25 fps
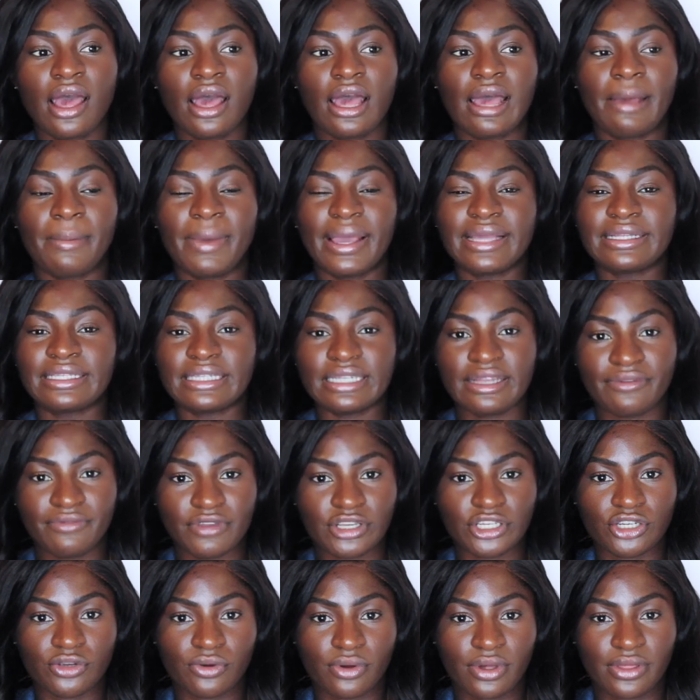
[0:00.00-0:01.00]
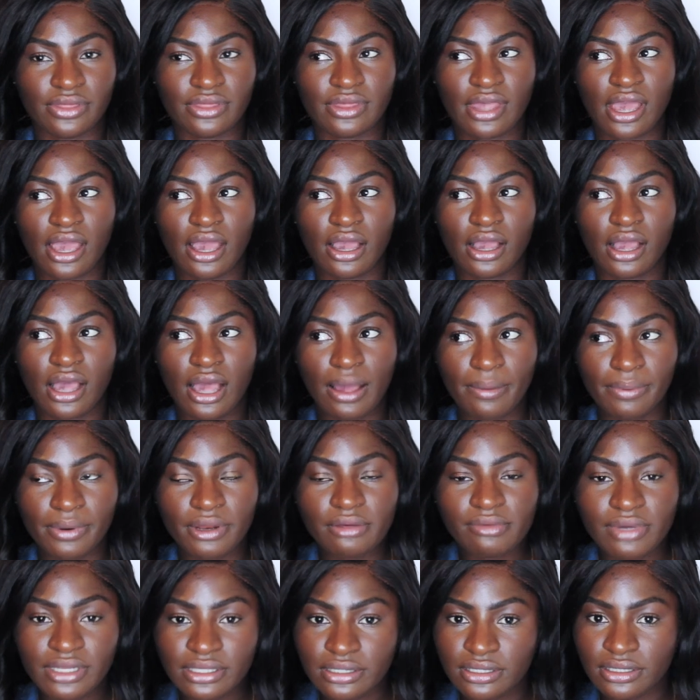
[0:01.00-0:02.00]
I did a video on that a couple
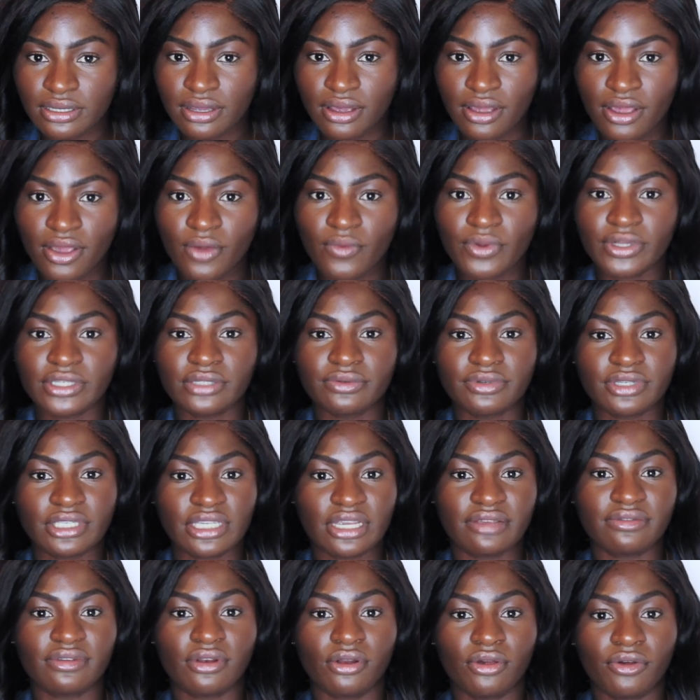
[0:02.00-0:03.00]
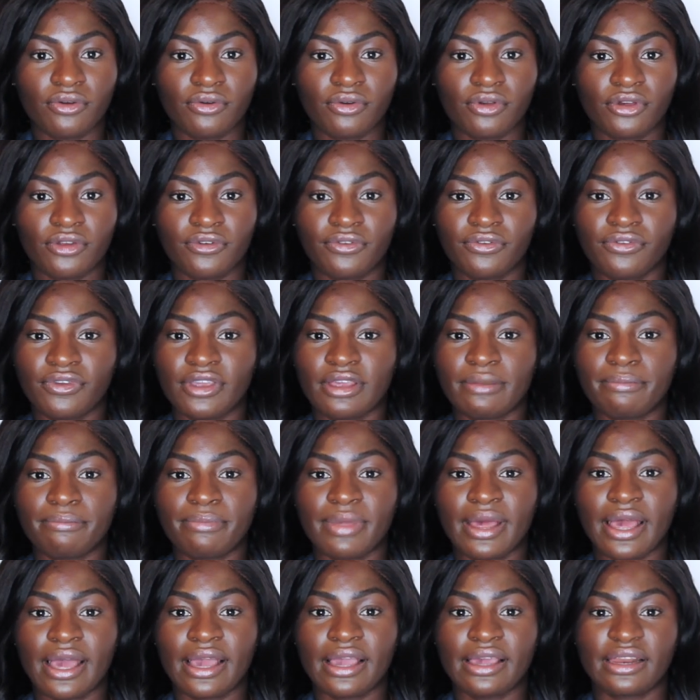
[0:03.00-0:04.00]
of months ago, which received a lot of good
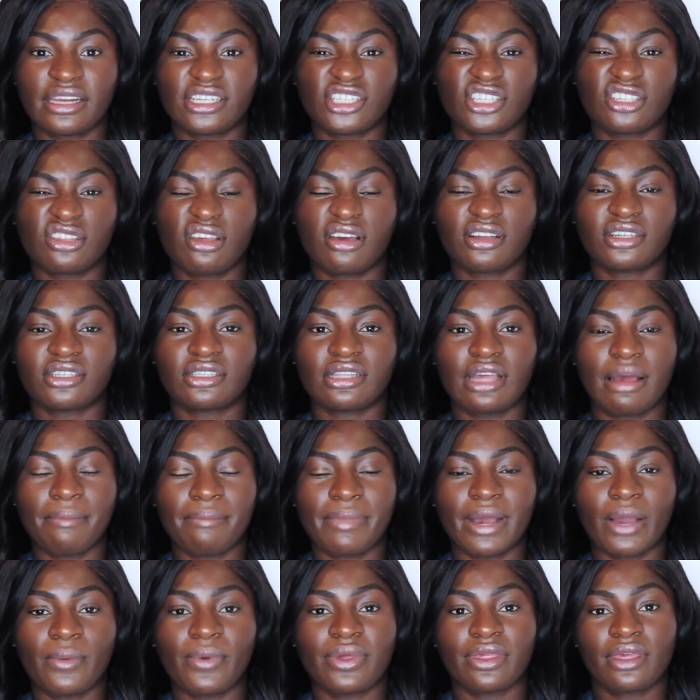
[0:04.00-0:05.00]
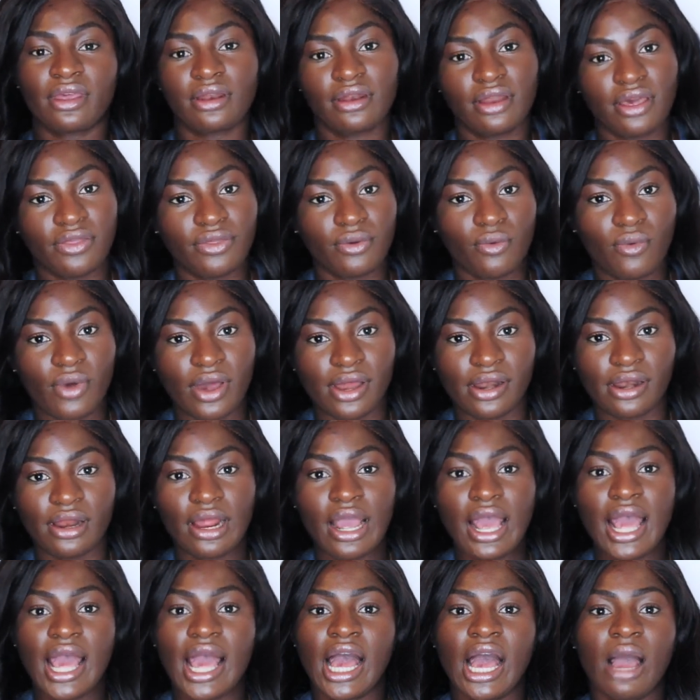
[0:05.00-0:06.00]
feedback, and I just thought I'll just come back with another one.
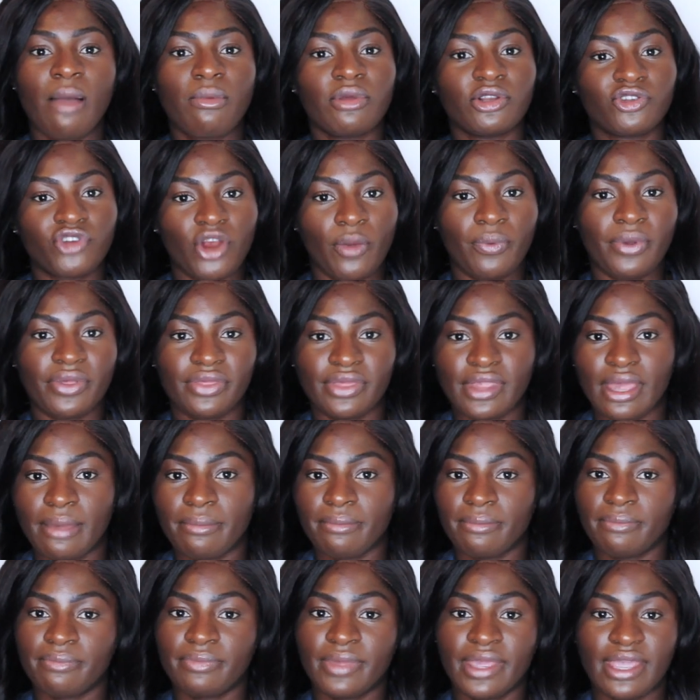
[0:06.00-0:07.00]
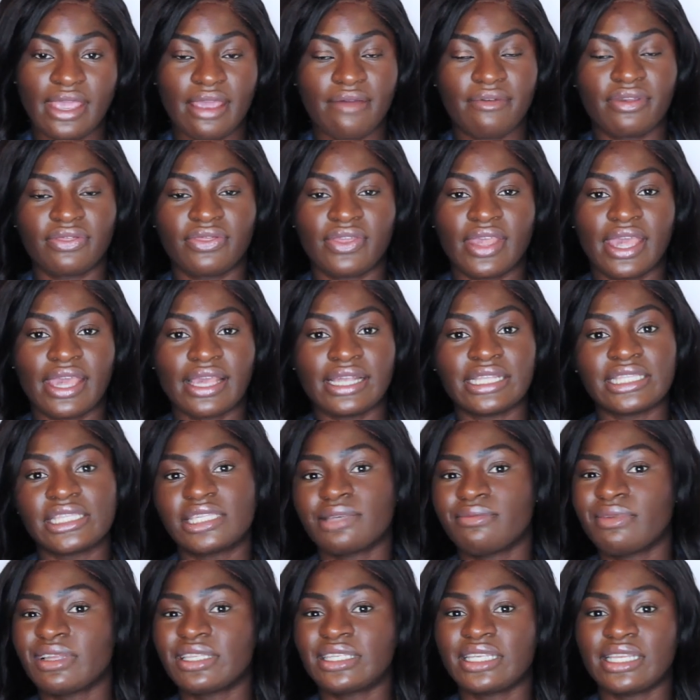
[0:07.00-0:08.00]
I'll be dropping them here and there
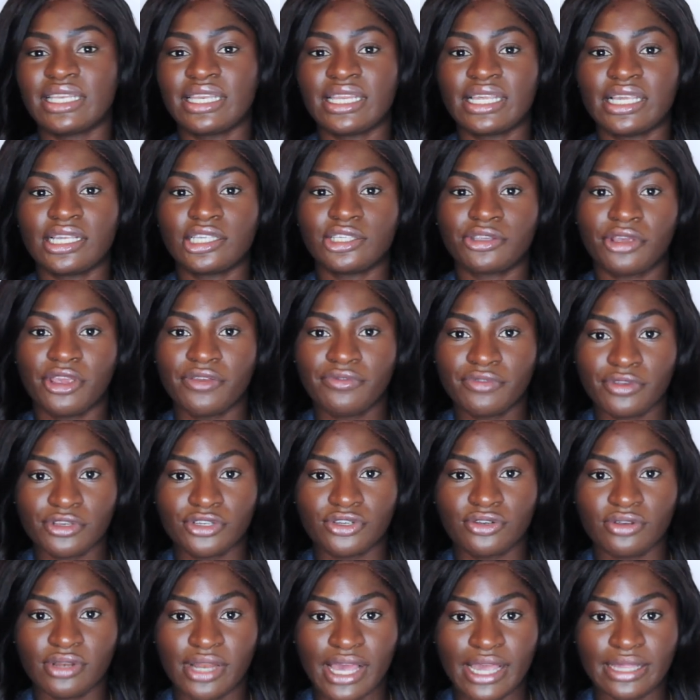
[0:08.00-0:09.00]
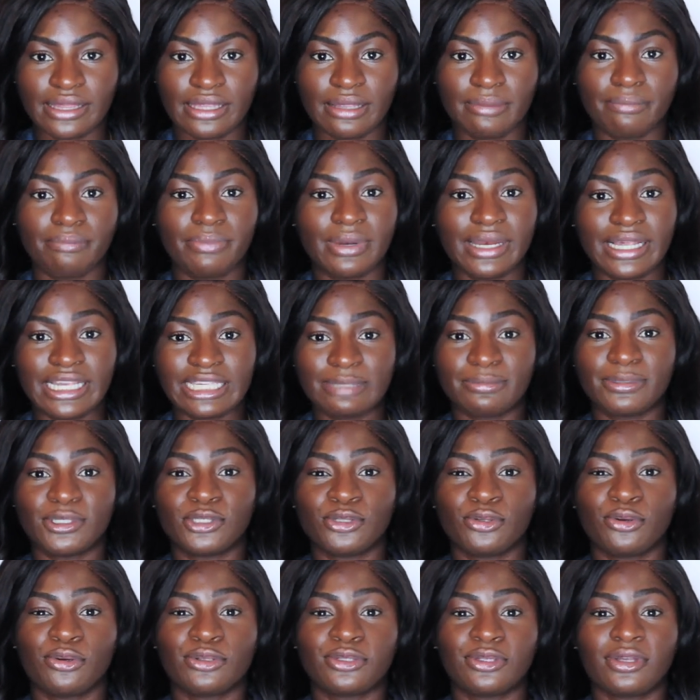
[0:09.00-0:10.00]
intermittently, so if you do like them, please be
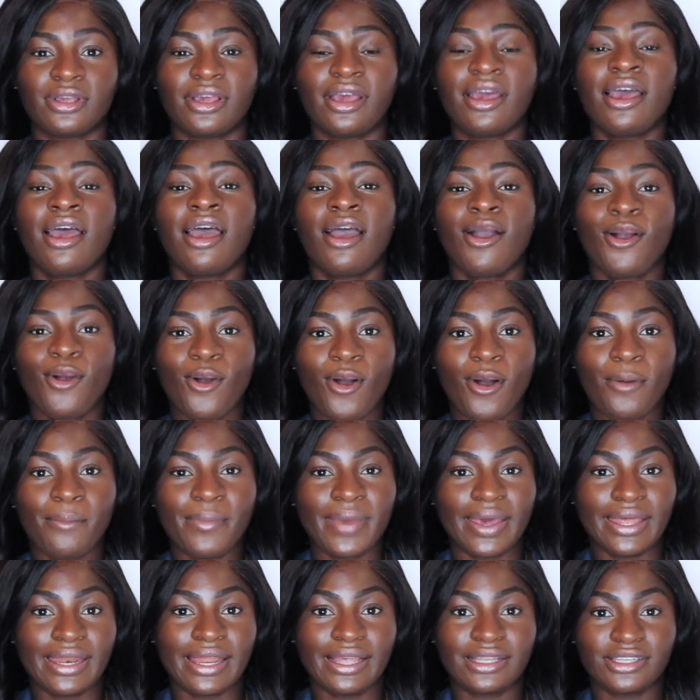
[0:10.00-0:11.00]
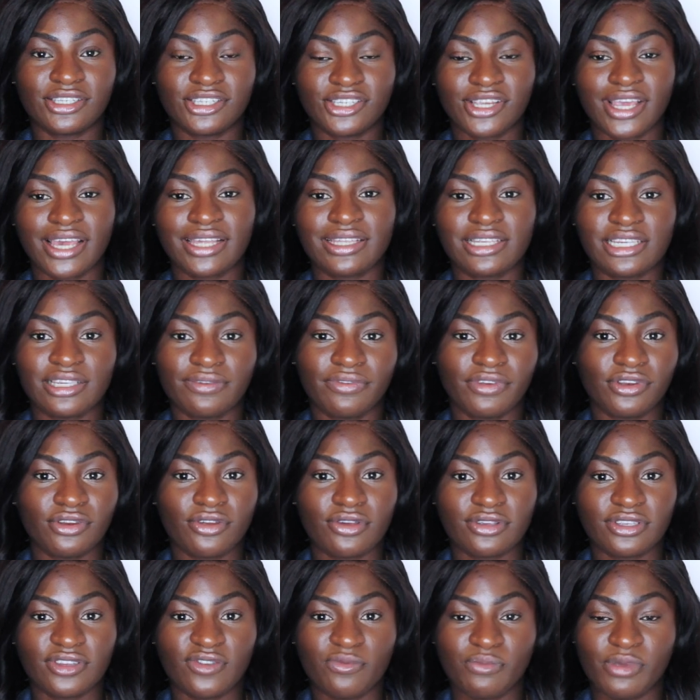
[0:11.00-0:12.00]
sure to comment and share these
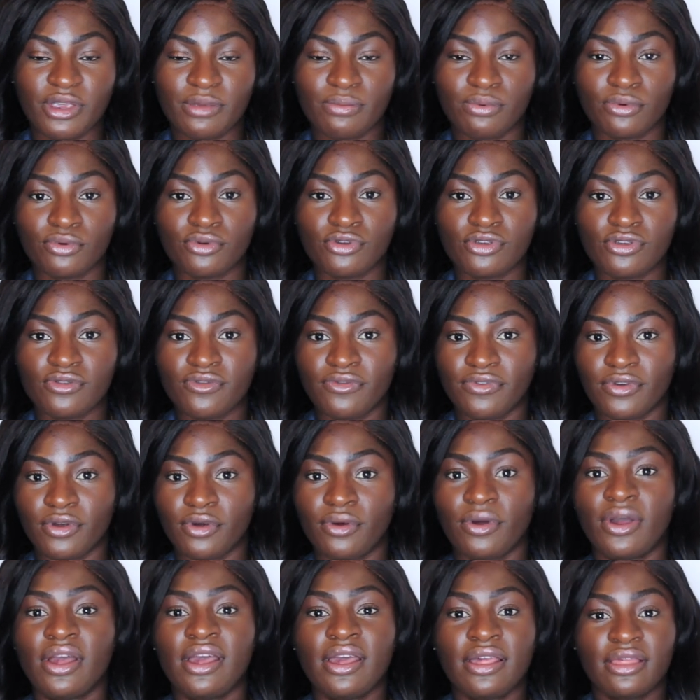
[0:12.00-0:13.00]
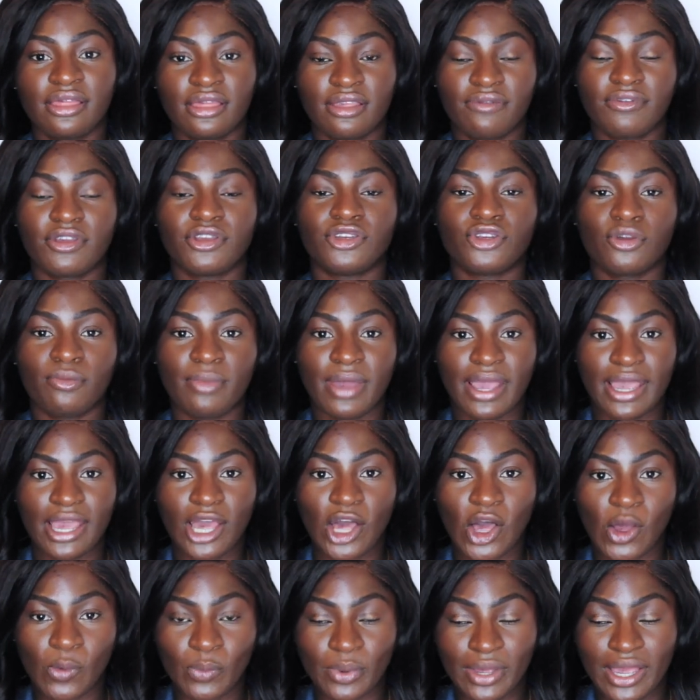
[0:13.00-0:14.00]
videos to people who you feel the video might
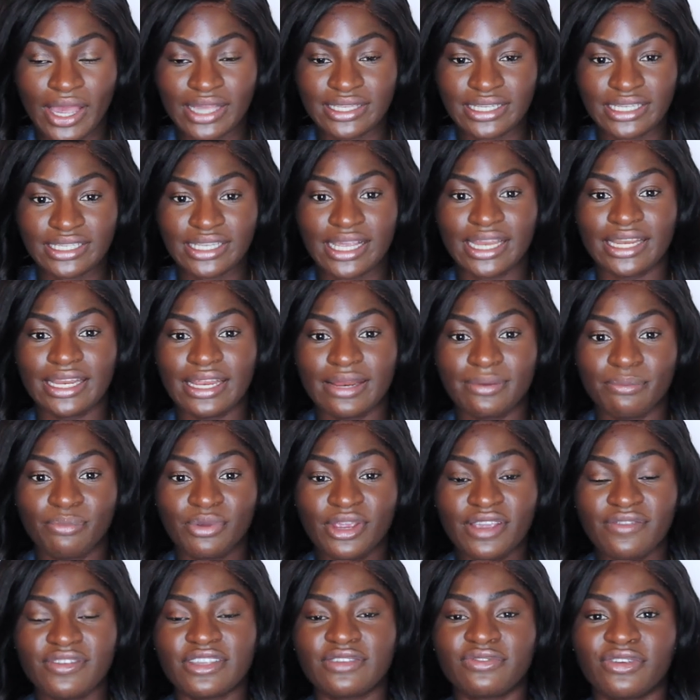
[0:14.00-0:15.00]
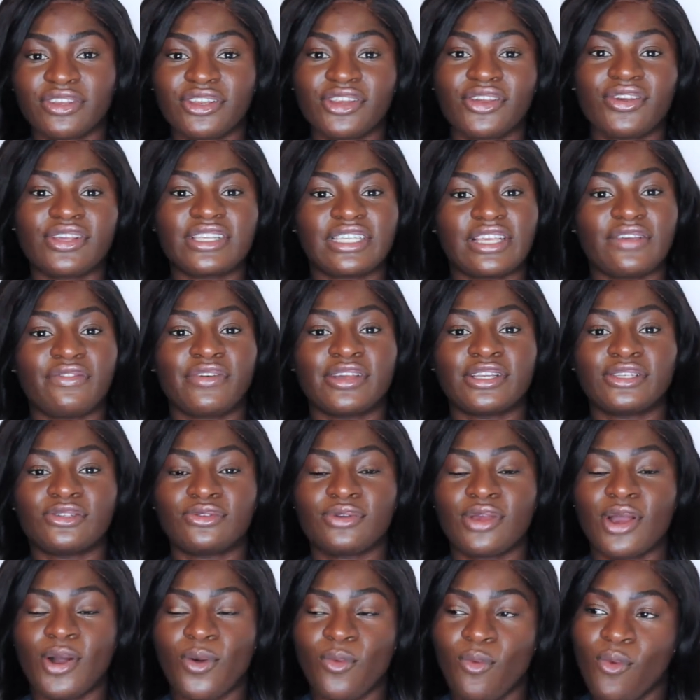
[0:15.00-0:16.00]
help. As I said in previous videos, if I
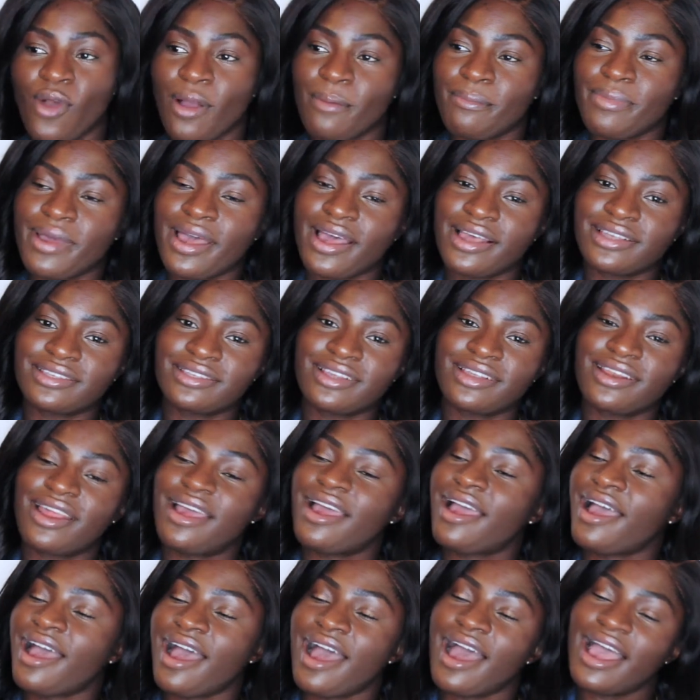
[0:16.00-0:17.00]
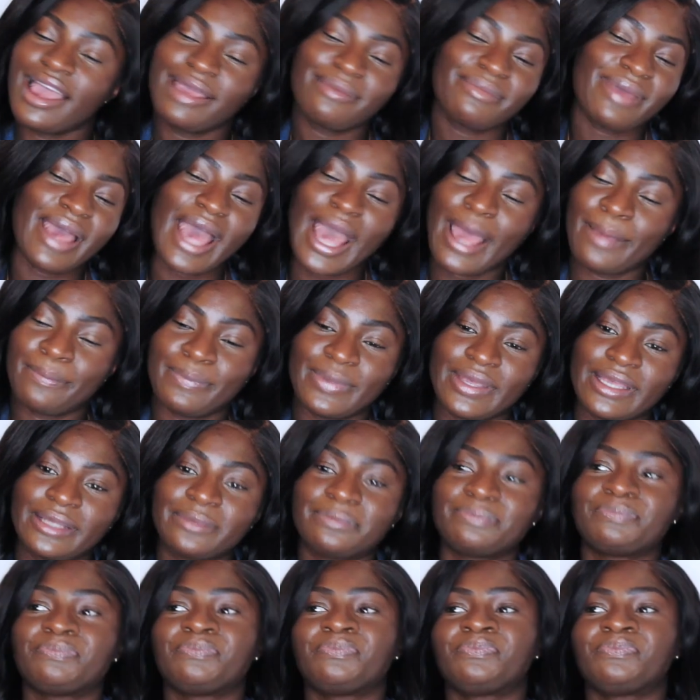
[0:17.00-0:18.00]
do help one person, I'm happy.